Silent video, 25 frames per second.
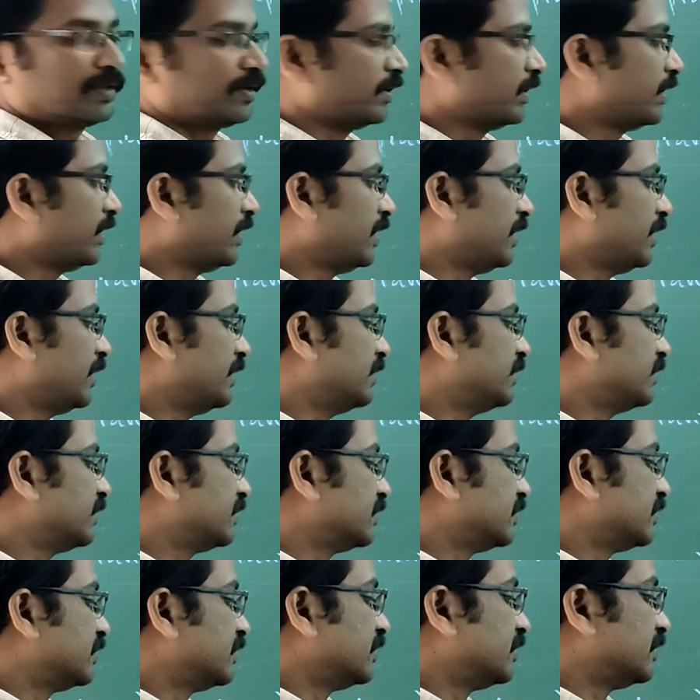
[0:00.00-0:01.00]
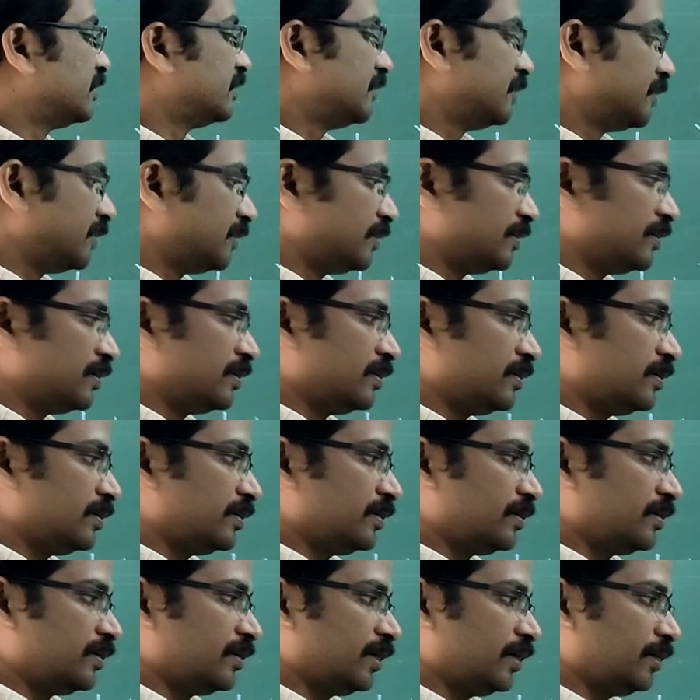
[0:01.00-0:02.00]
Okay,
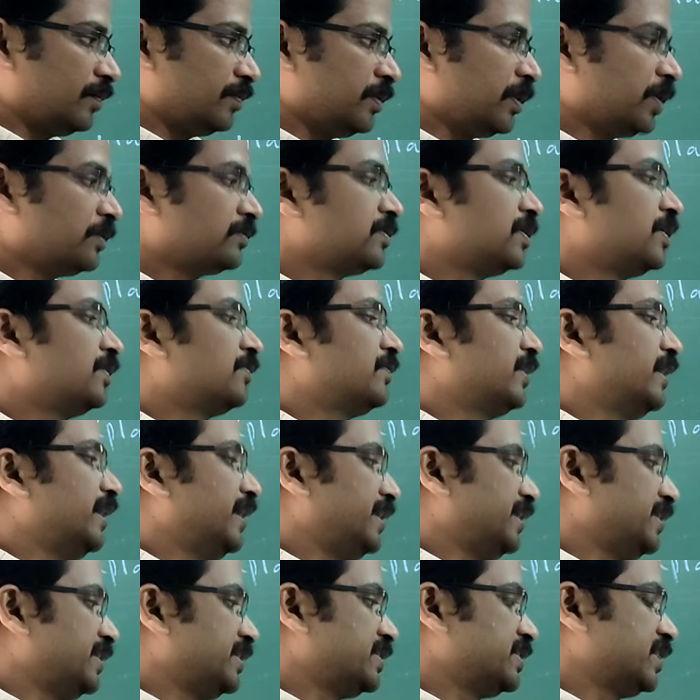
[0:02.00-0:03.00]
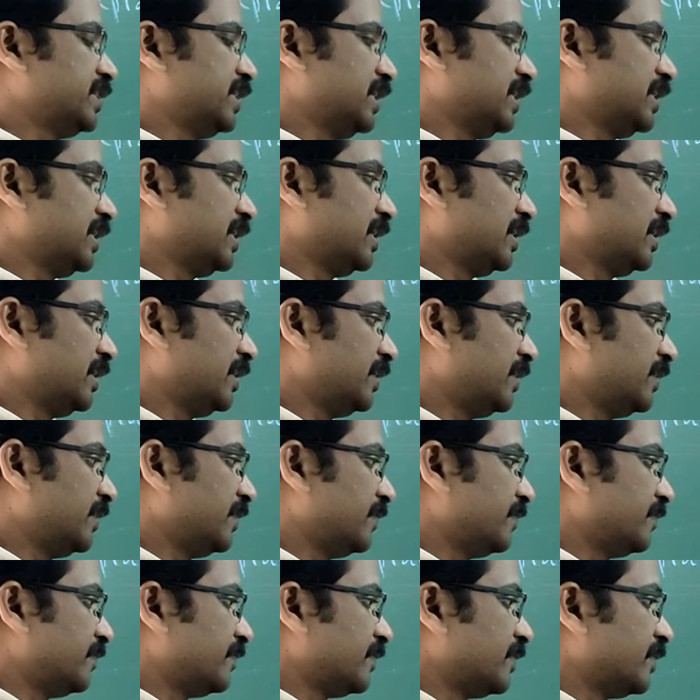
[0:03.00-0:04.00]
absorption of radiation occurred.
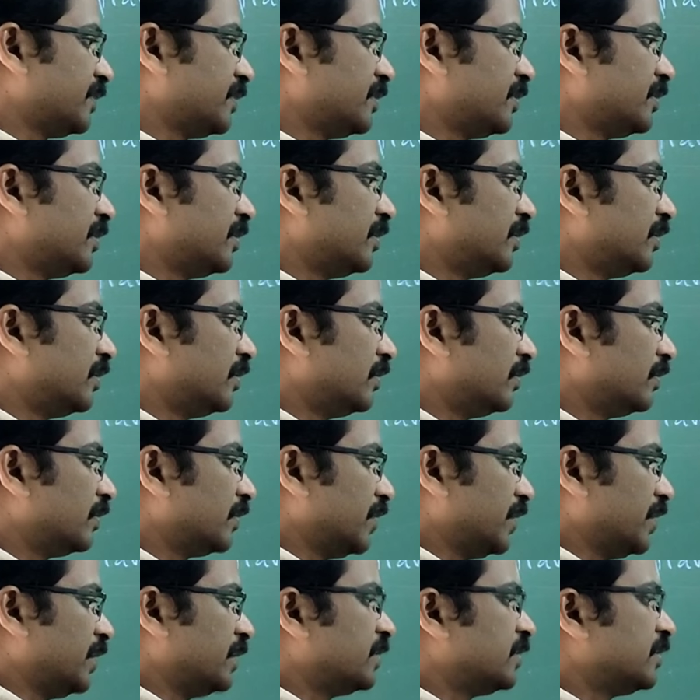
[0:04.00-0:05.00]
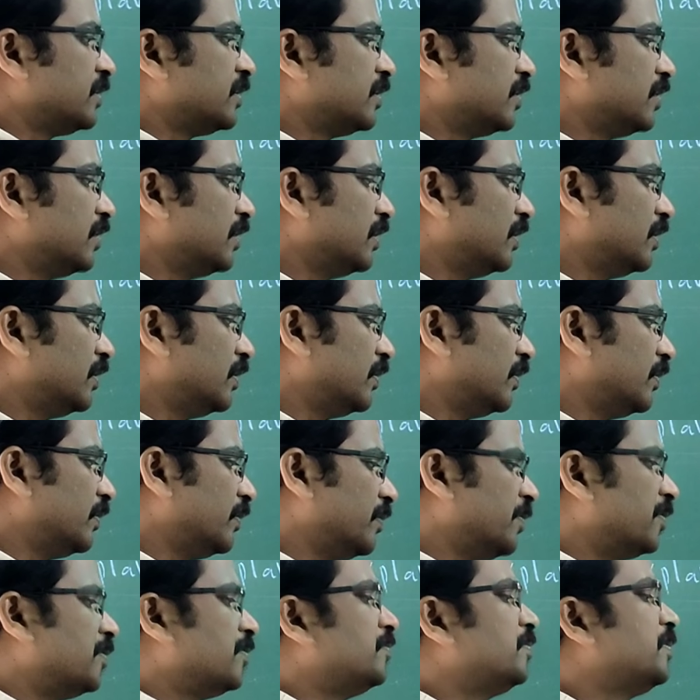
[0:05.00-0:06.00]
Okay,
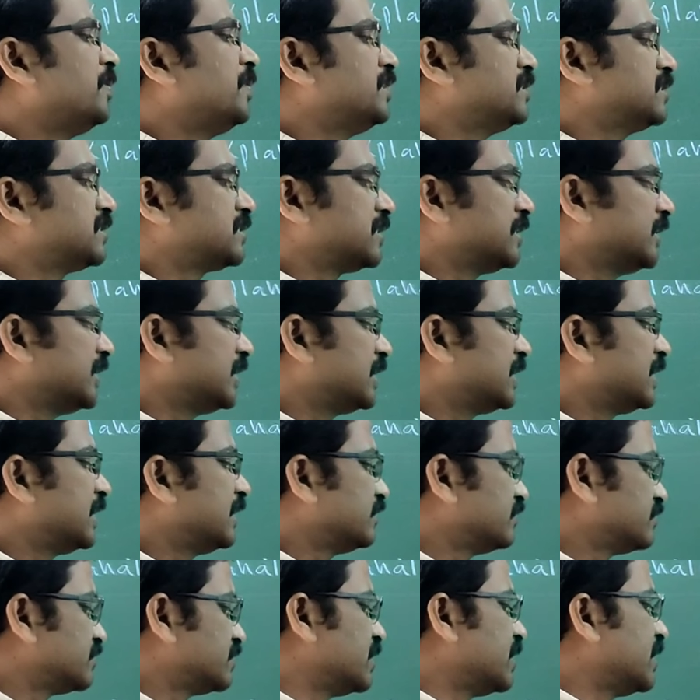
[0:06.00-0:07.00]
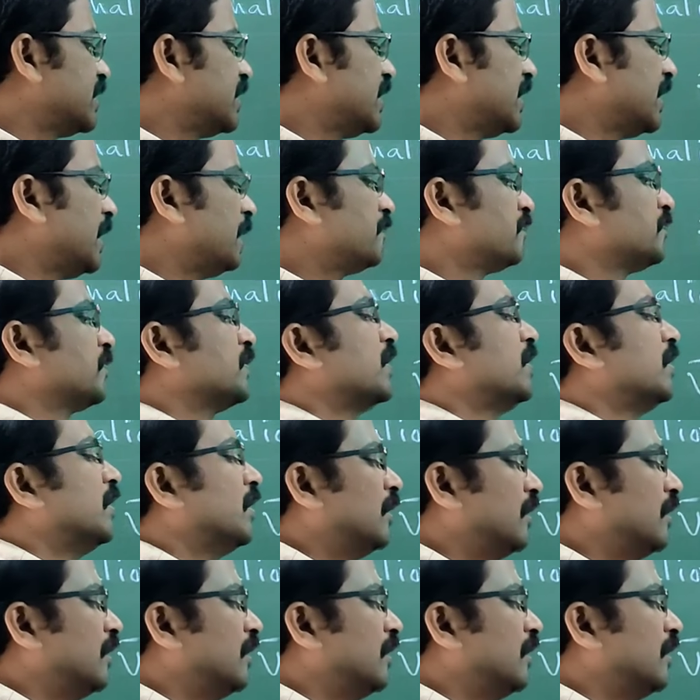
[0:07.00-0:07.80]
means it gives the